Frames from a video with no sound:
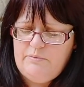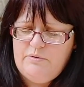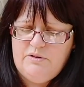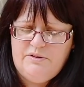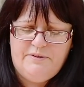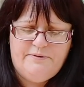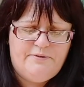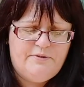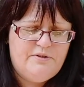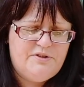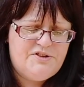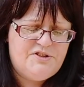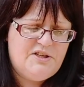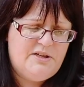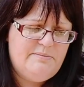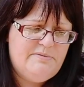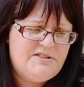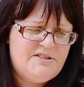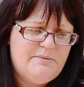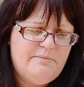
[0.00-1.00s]
World the first
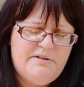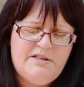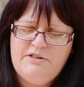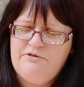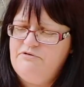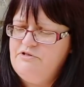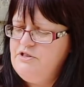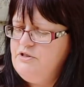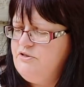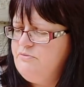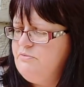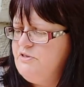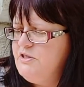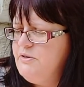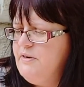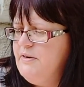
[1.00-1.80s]
time and somebody introduced me to